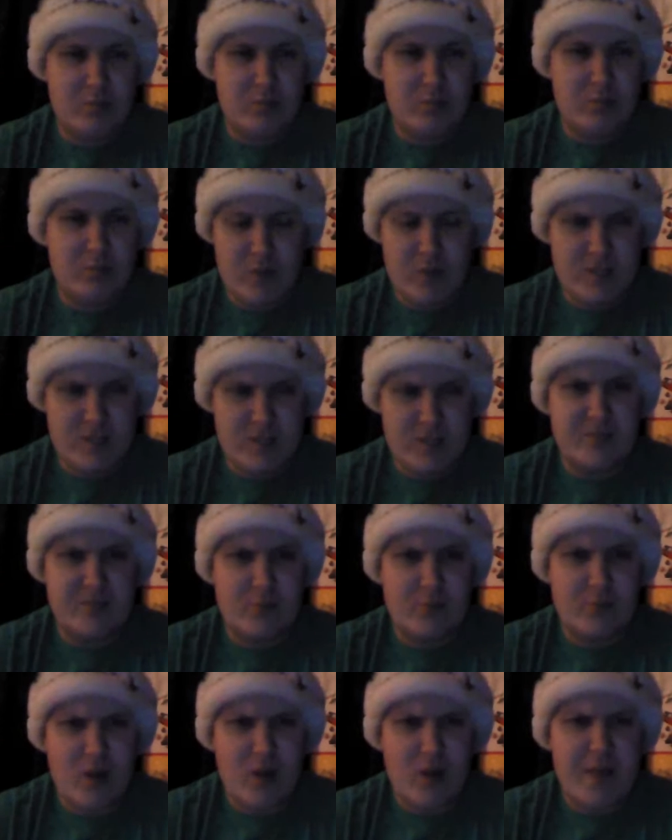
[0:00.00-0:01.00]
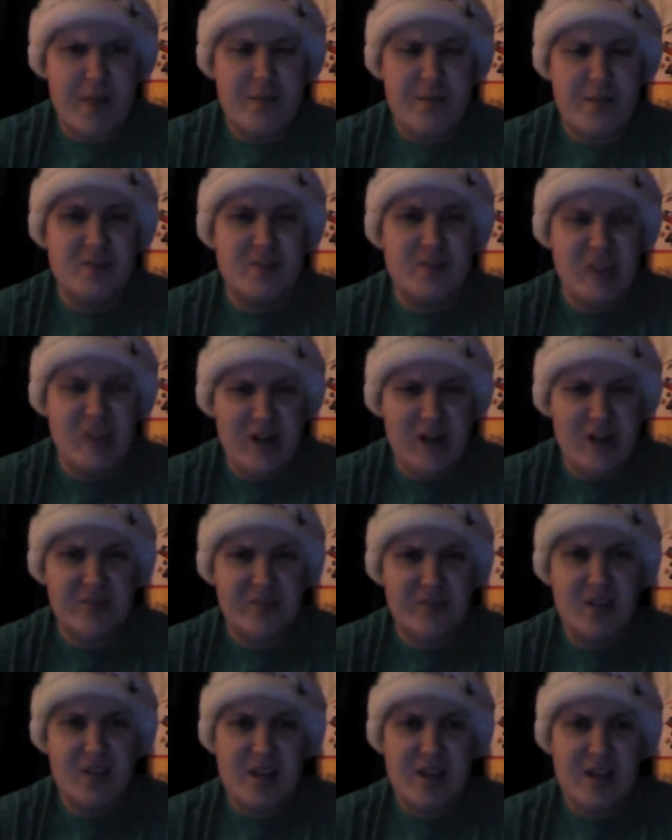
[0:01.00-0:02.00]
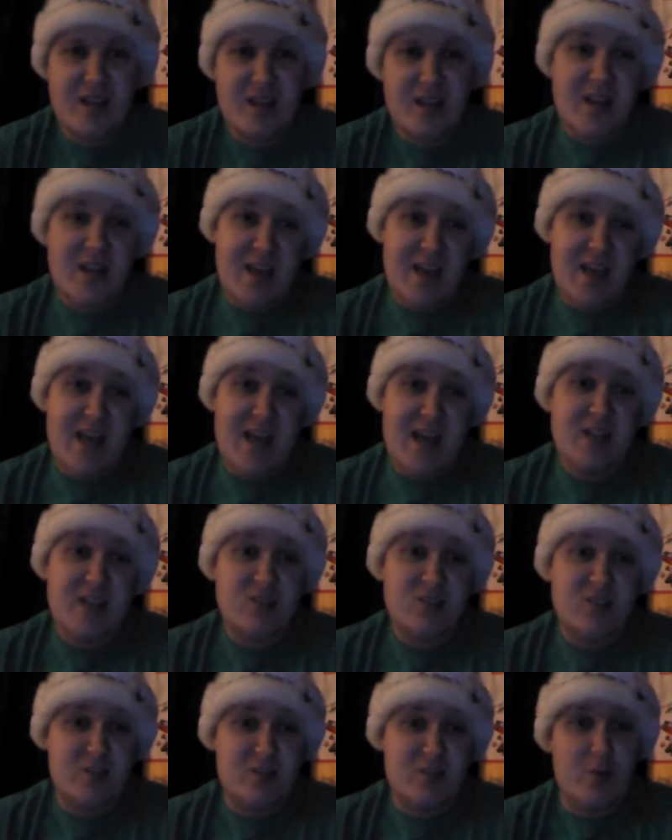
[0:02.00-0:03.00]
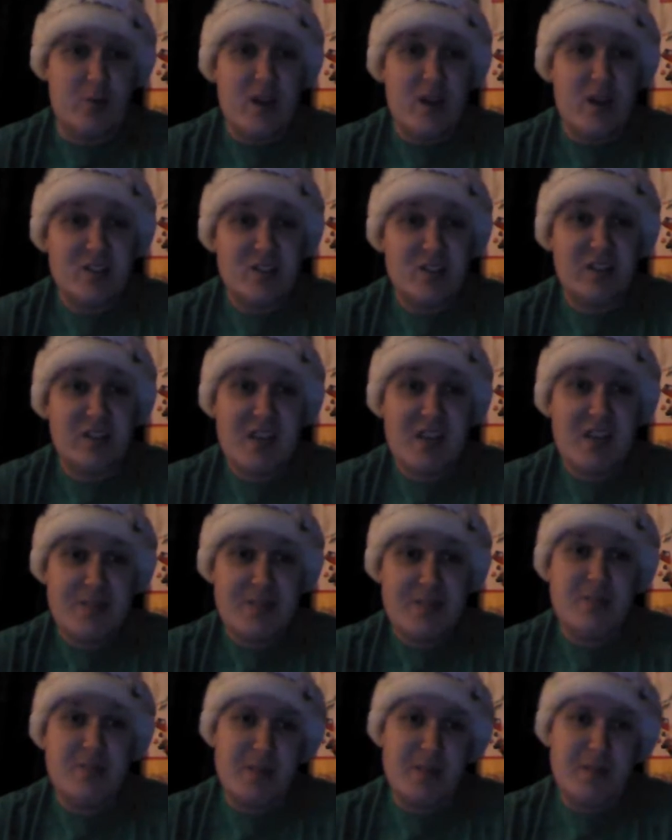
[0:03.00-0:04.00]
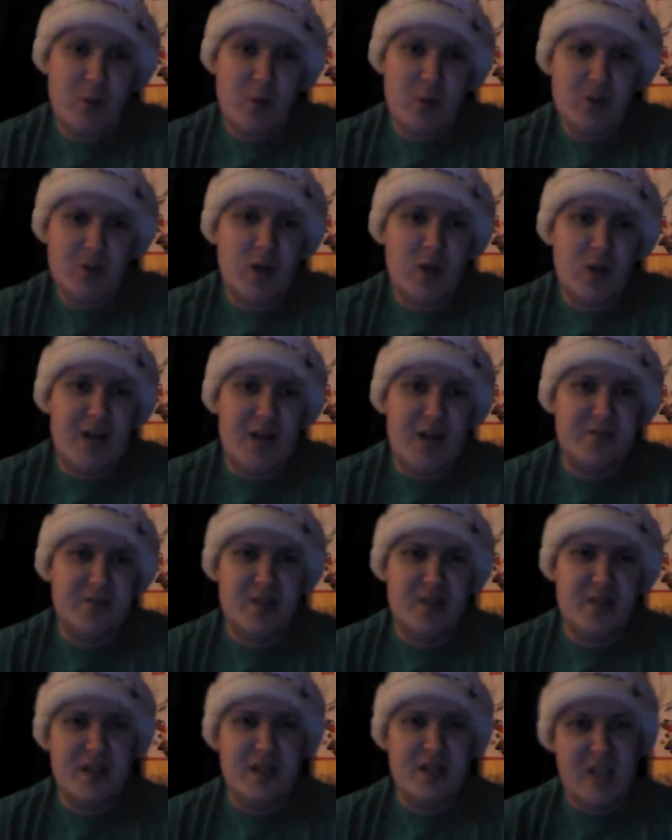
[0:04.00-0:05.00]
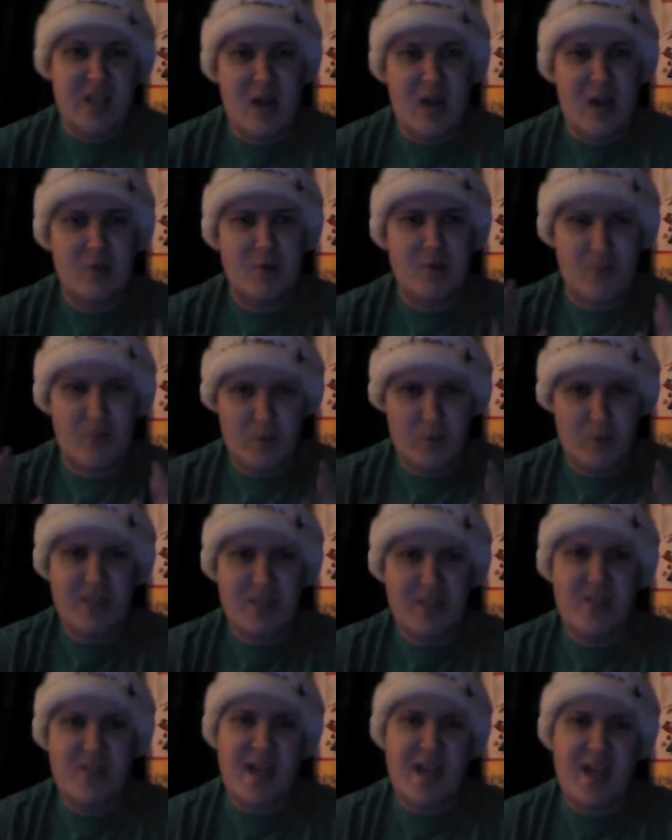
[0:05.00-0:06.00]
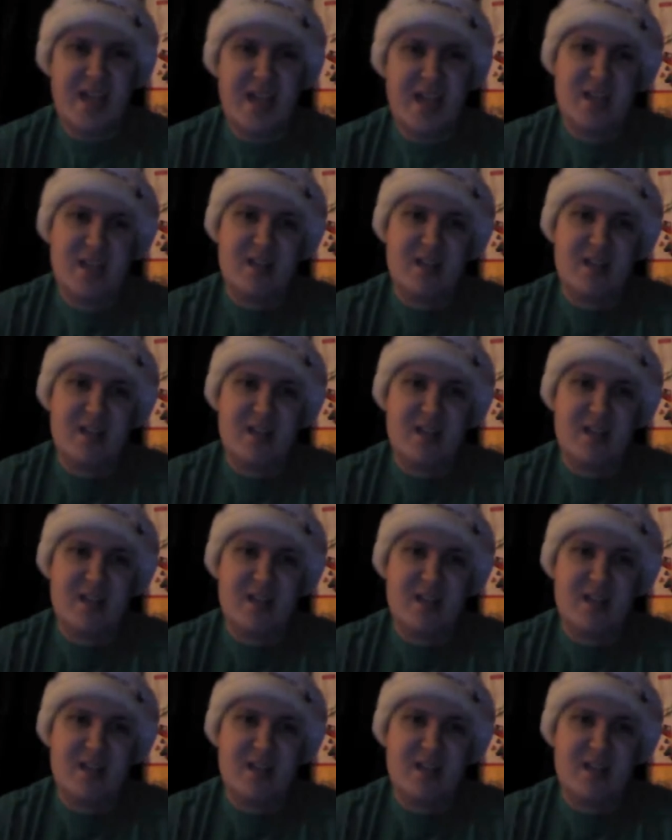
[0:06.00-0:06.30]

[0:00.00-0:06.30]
prince of crime himself, and surprisingly, he pulled it off. Now, for one thing,